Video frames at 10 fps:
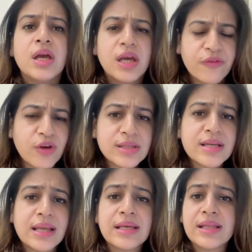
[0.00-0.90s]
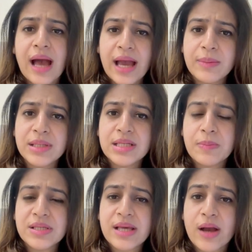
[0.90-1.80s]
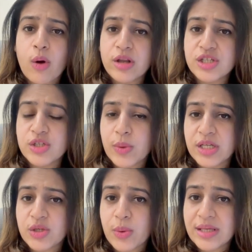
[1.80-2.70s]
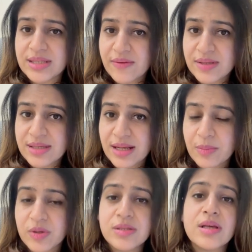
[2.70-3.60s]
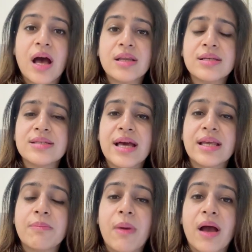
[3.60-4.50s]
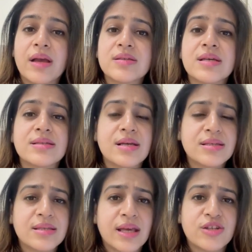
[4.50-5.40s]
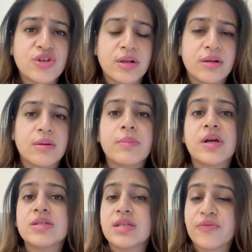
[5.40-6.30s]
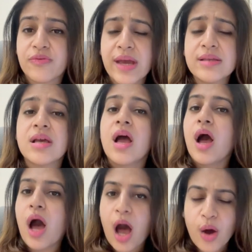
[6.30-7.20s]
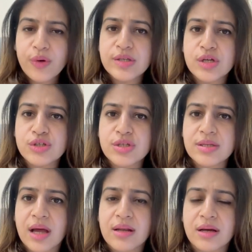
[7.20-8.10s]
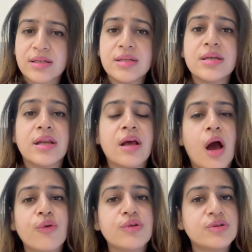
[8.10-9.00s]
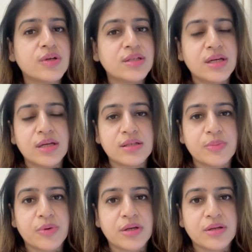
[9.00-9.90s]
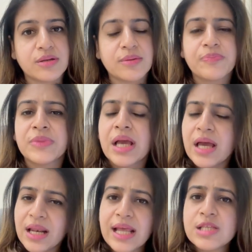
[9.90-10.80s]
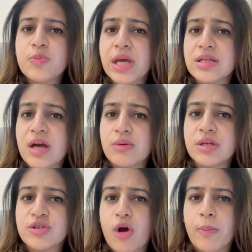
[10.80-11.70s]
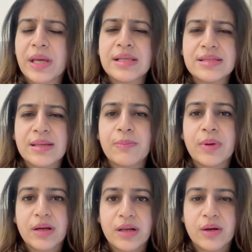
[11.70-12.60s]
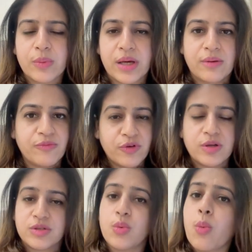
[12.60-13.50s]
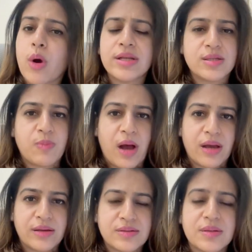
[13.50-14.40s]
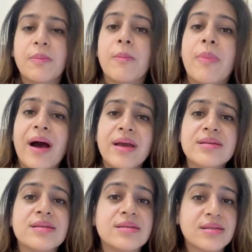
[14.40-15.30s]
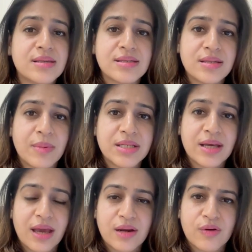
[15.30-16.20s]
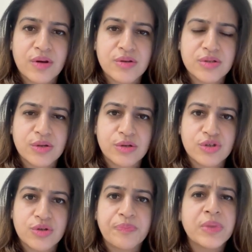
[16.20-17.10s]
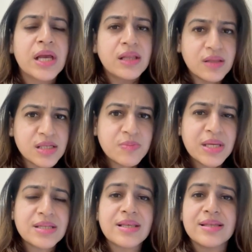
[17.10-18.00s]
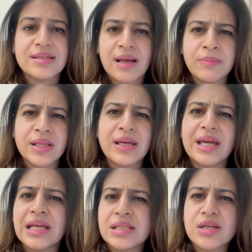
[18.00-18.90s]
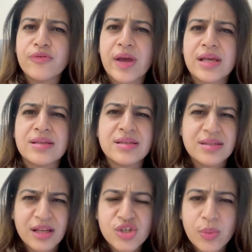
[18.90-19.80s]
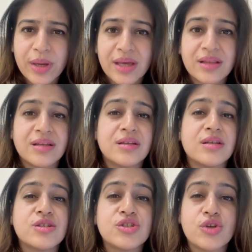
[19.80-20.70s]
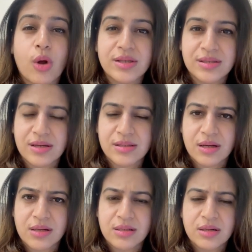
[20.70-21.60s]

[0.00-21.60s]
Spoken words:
If you're studying the IBDP Psychology 2027 syllabus, understanding bias is essential because it affects how research is conducted and how results are interpreted. Let's break down the topic in simple, clear way. First, what is bias? Bias is a systematic error in research. This means that something interferes in such a way that it distorts the result.